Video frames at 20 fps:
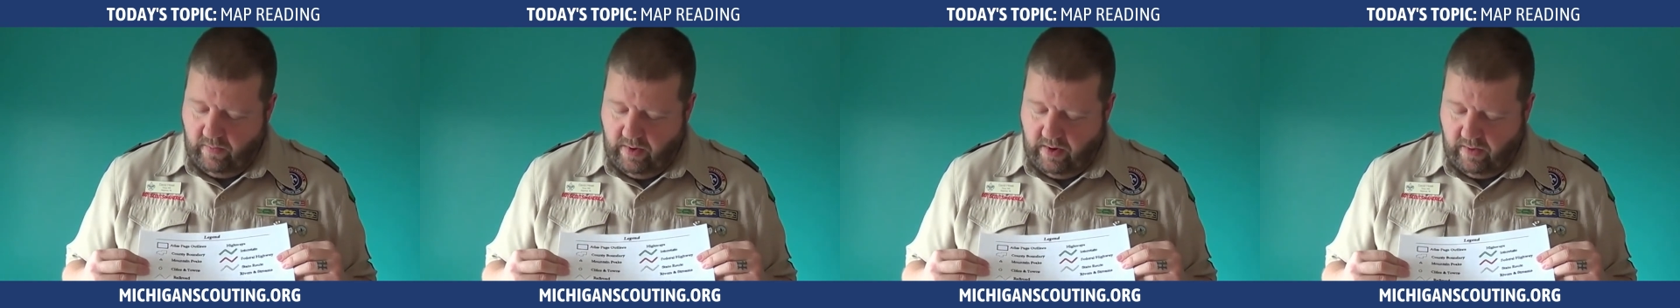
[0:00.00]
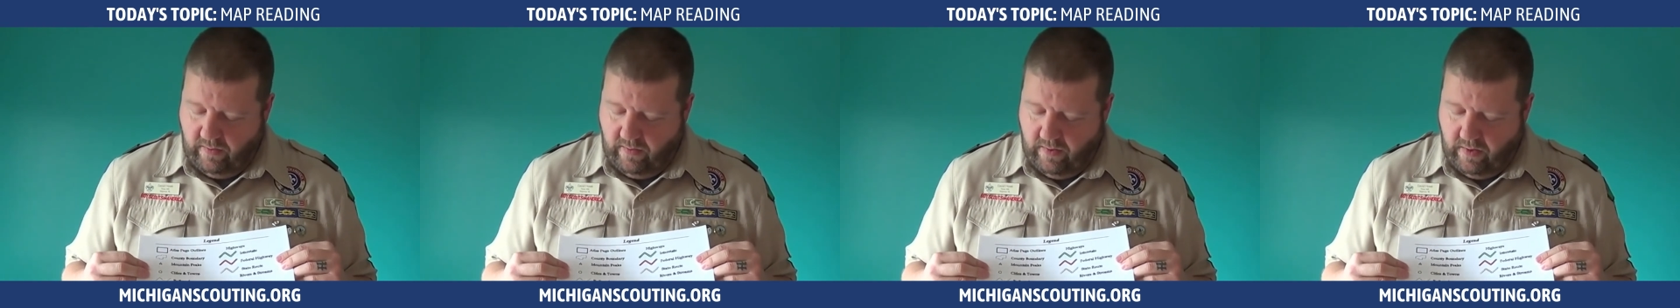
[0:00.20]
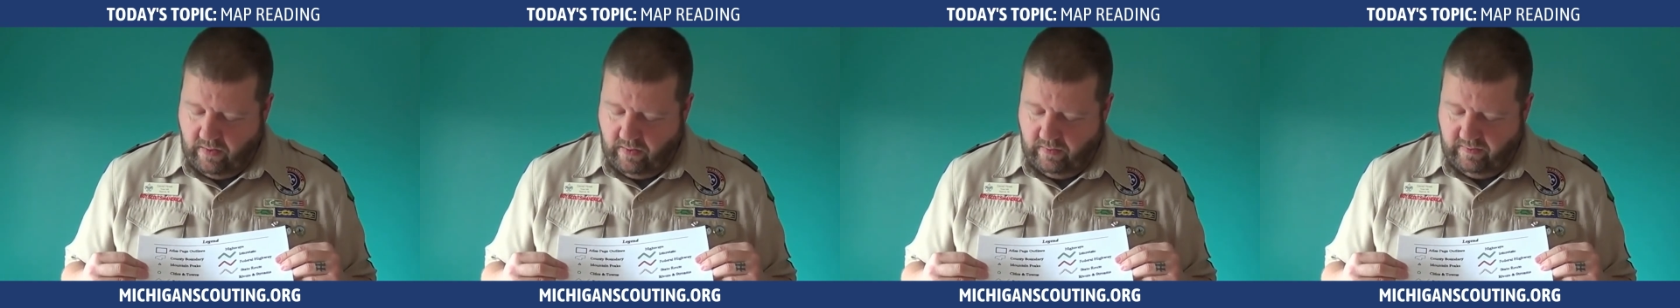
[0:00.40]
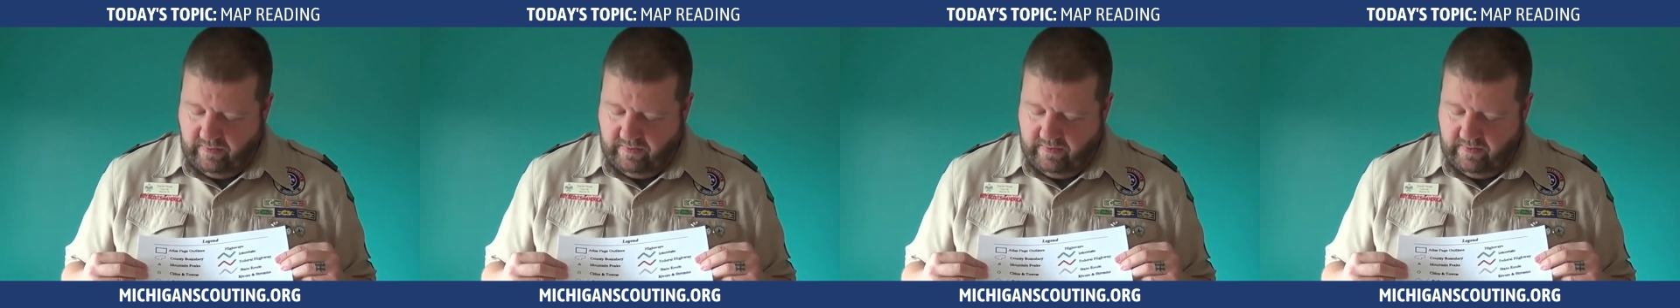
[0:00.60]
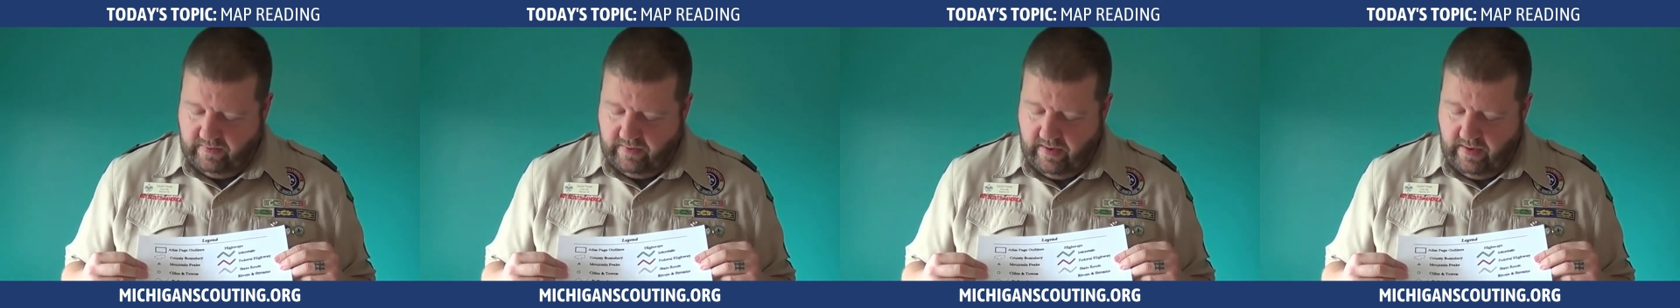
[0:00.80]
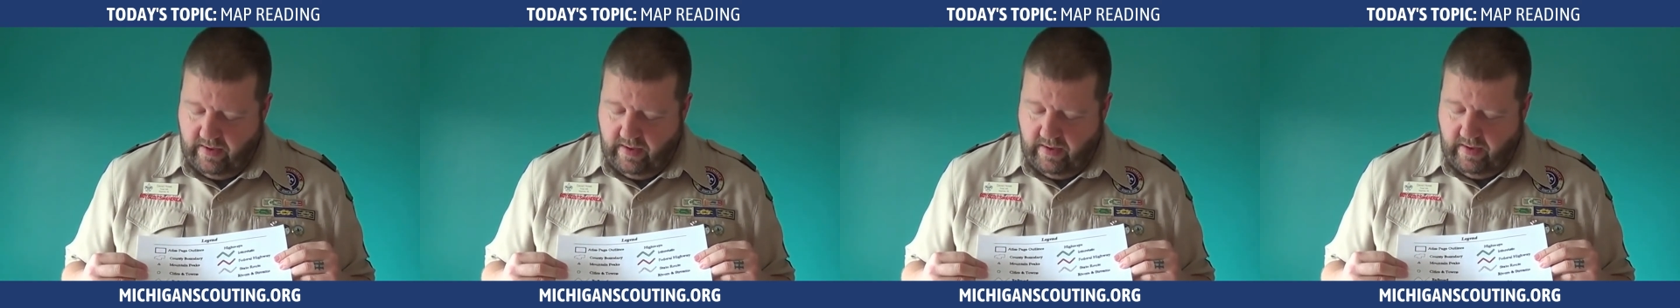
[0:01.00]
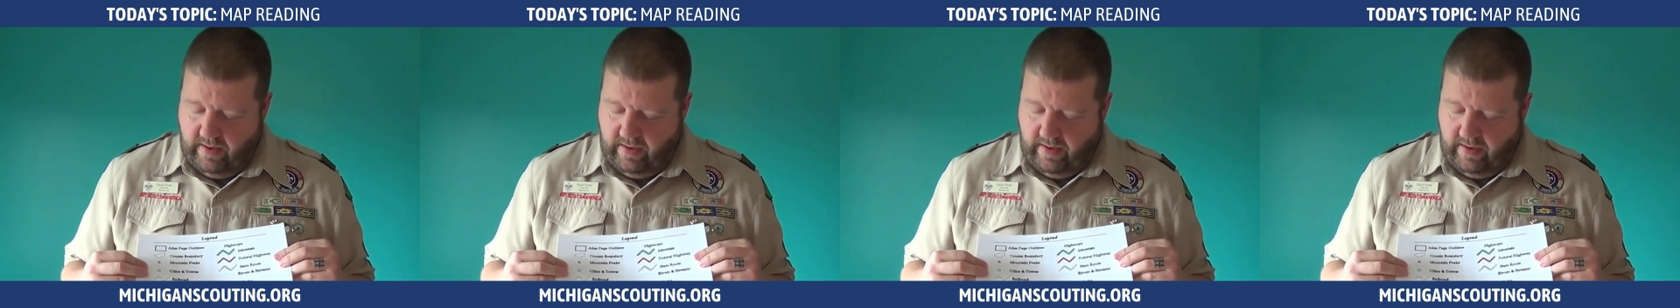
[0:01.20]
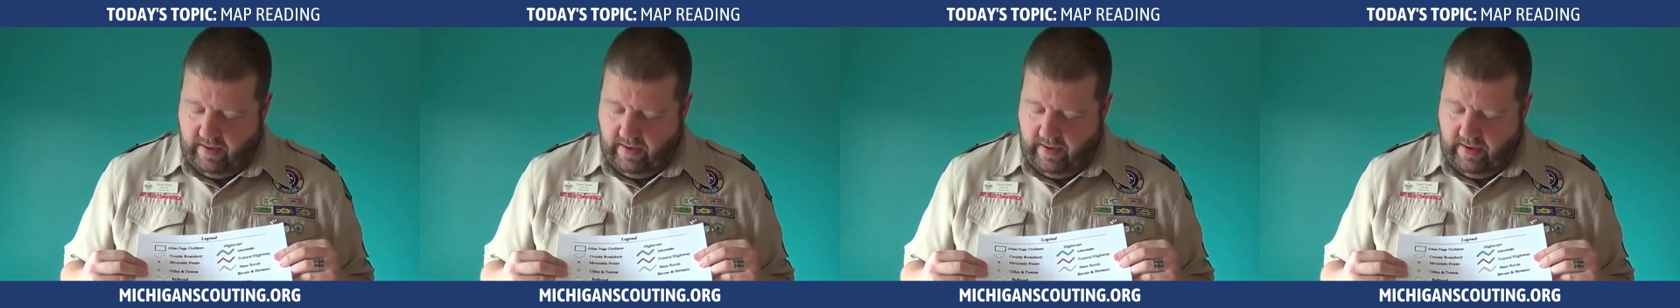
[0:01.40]
railroads
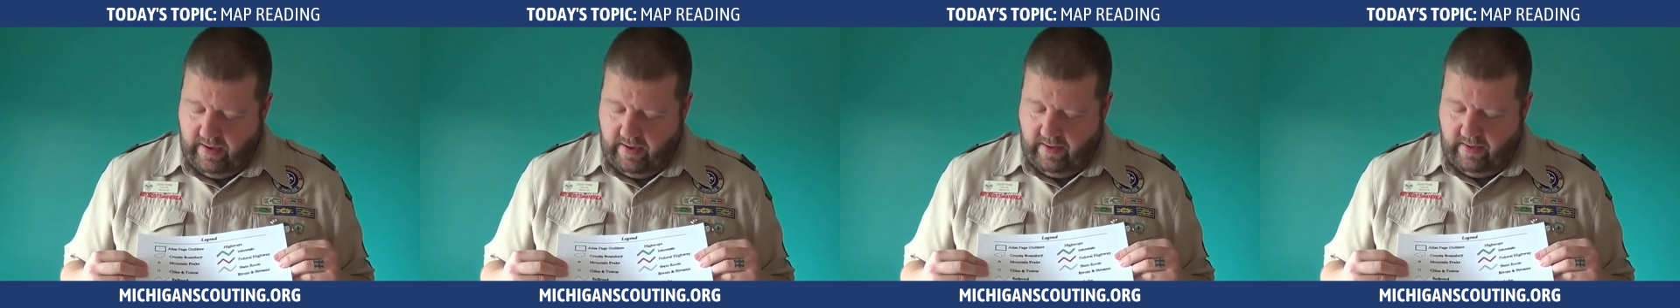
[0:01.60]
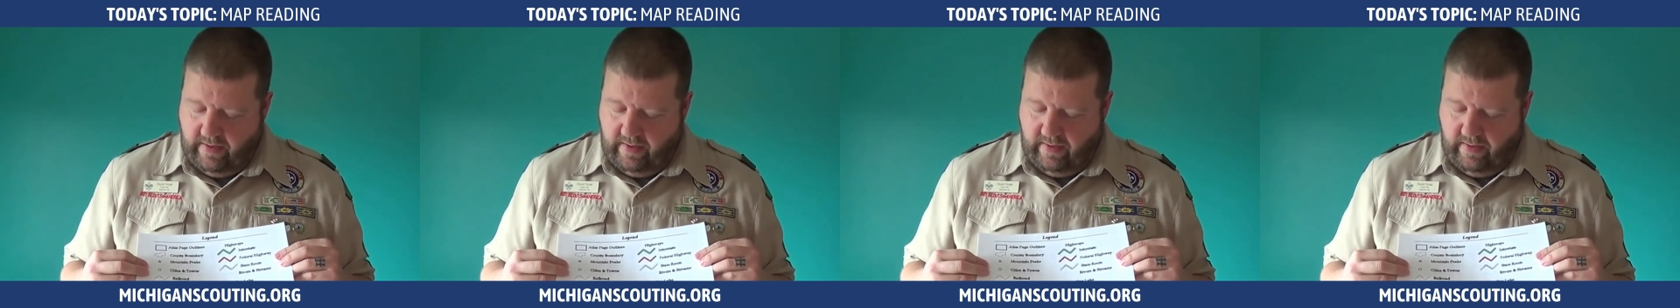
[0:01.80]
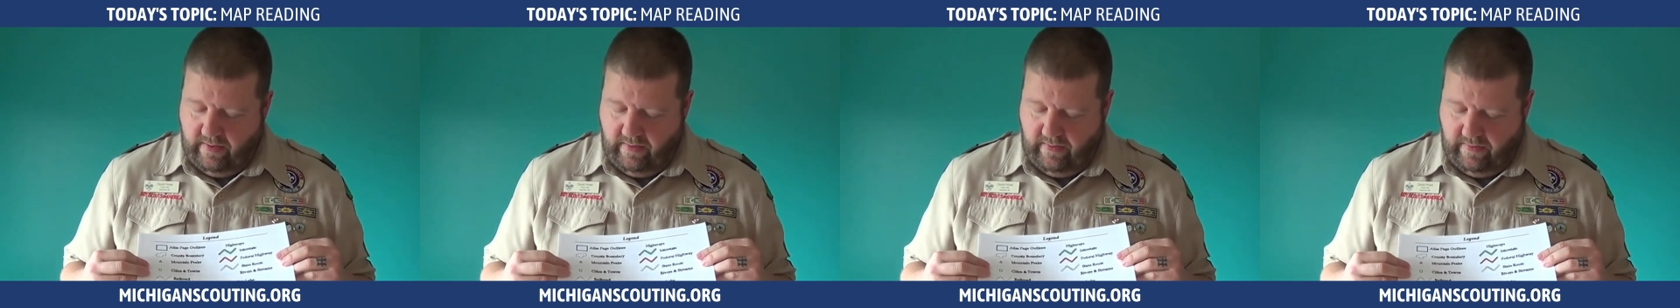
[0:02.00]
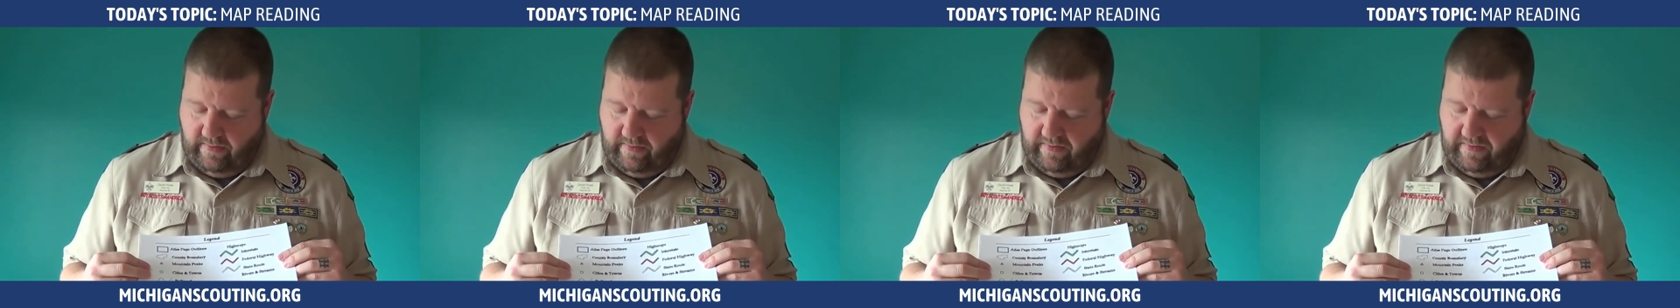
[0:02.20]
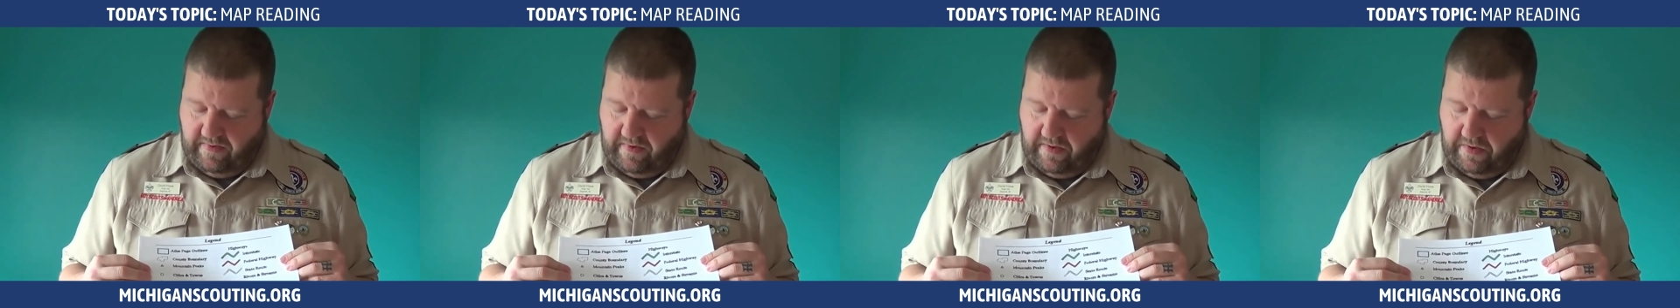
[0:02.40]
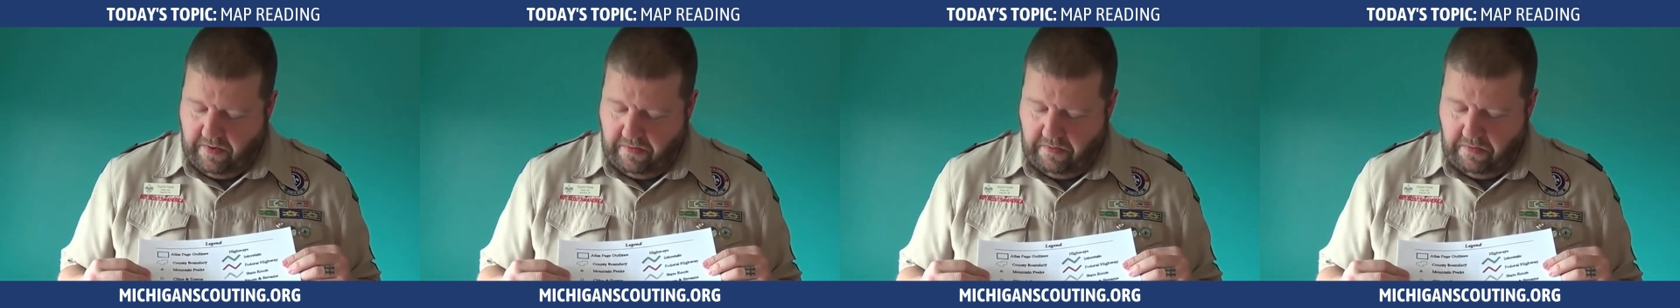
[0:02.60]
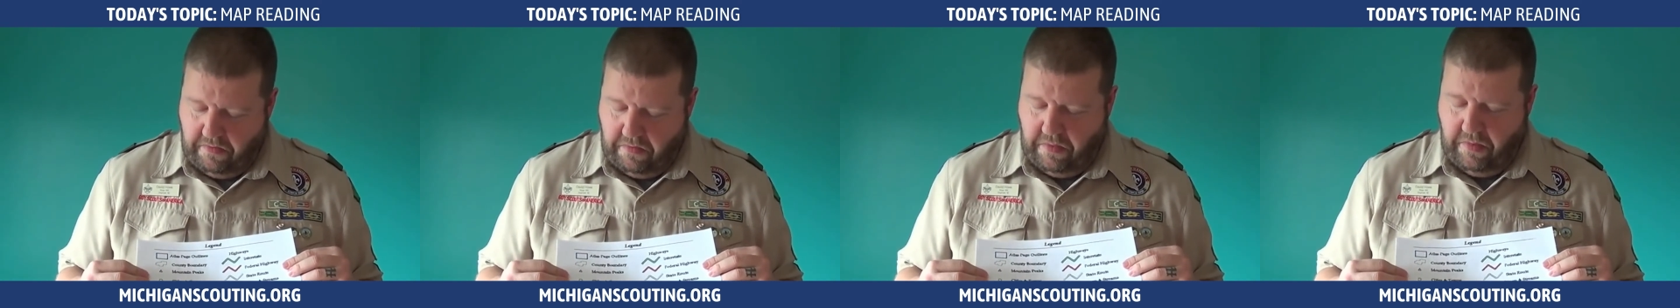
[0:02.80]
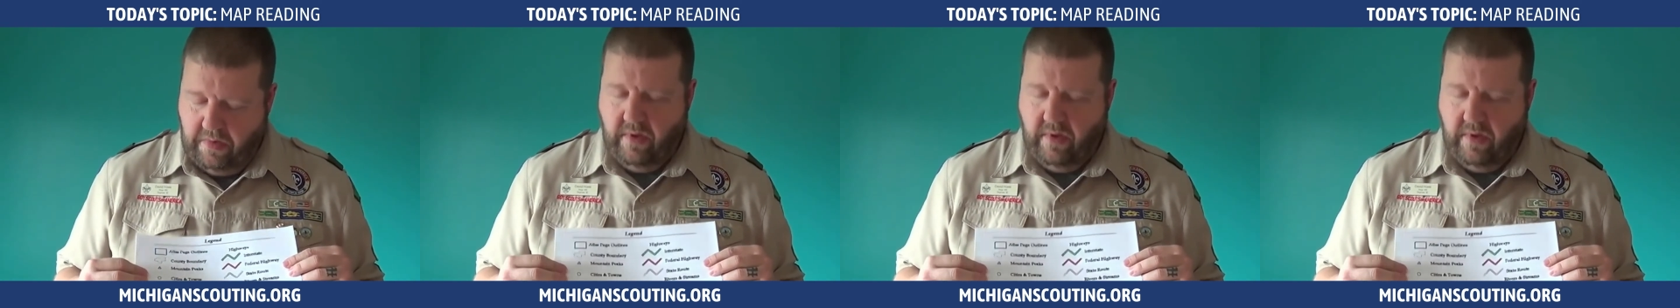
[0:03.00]
and some